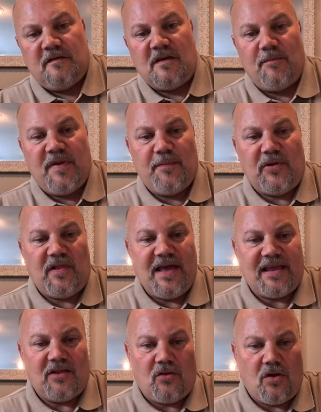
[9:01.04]
Some people
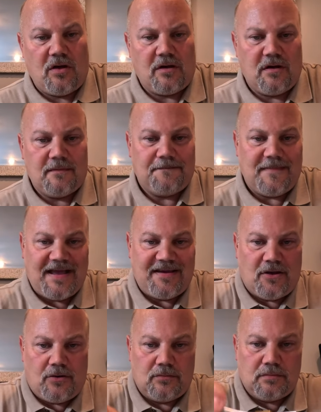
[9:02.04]
like it longer. I
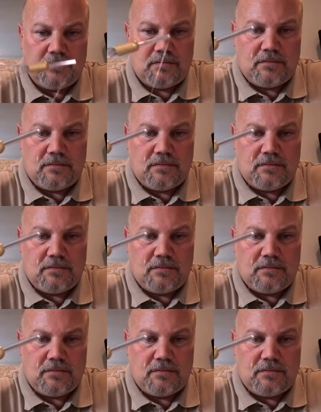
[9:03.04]
don't.